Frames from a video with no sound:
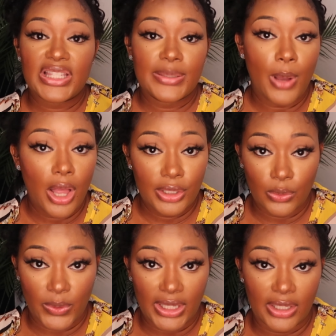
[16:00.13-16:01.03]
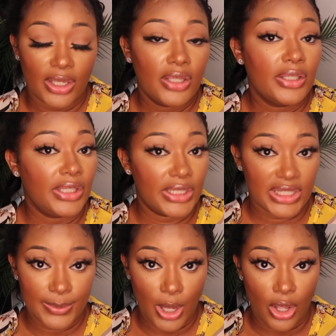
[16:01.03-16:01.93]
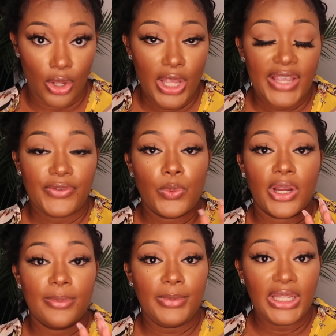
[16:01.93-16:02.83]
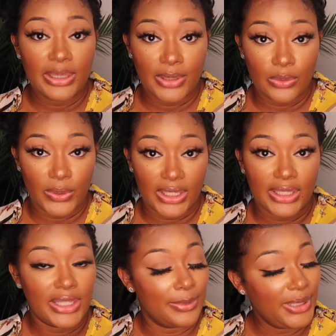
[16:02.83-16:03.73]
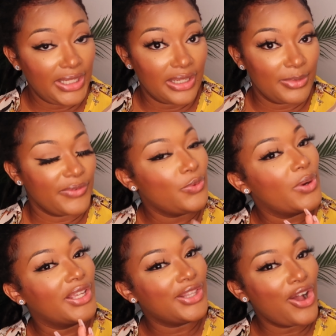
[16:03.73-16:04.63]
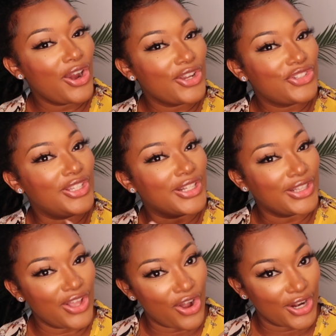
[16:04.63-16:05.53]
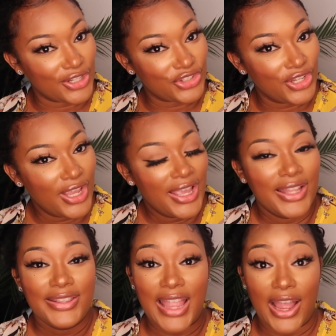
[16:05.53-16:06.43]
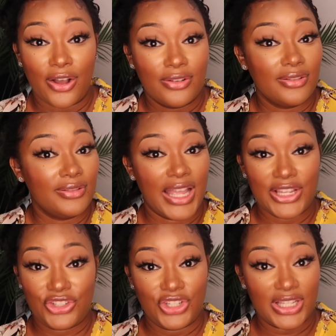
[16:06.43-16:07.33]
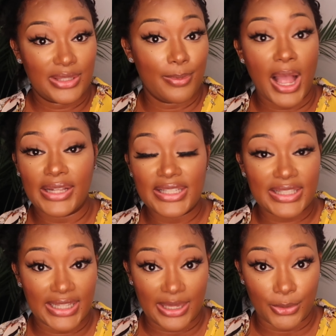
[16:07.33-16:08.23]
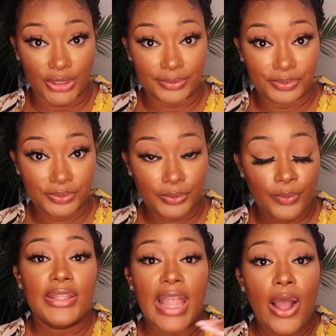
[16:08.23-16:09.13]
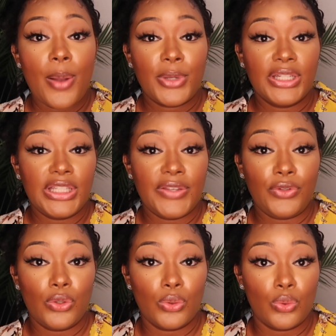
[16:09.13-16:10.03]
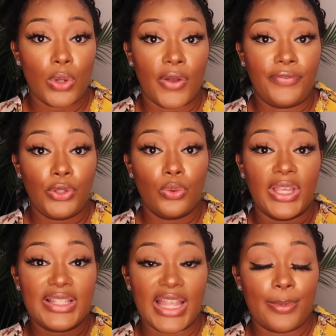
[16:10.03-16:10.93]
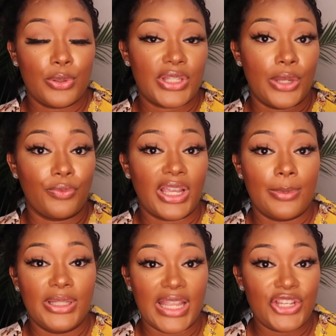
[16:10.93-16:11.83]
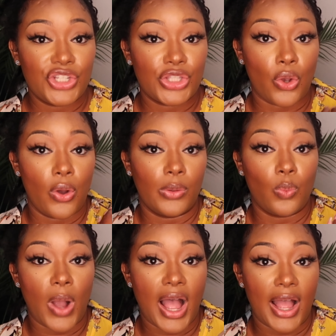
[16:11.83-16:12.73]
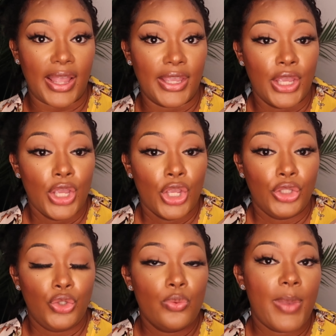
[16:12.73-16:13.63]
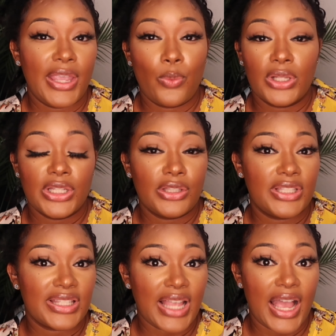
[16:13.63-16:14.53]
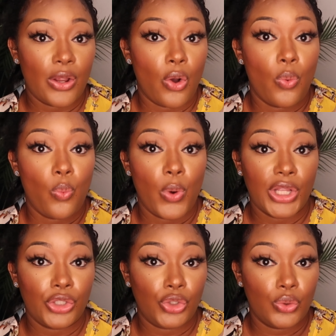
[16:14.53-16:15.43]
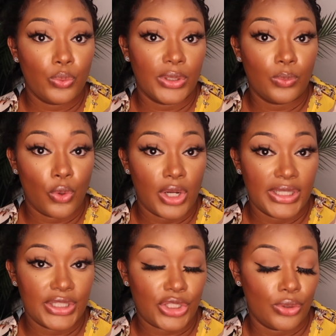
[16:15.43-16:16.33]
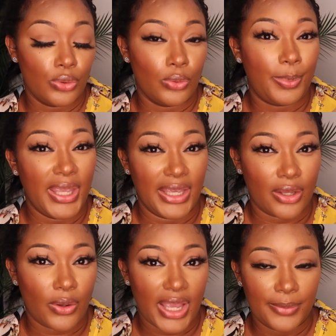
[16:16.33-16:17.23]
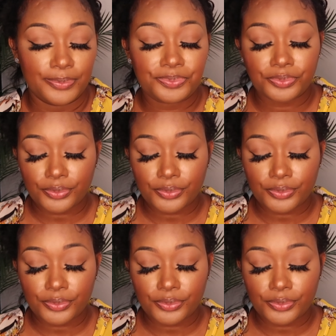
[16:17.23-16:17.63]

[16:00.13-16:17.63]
a small in a wig, get a small. If you wear a medium in a wig, get a medium. If you wear a large, get a large. Now, that's just my disclaimer. Now, I'm going to give you a few examples and recommendations on why you may want to decide on what you would want to pick, okay?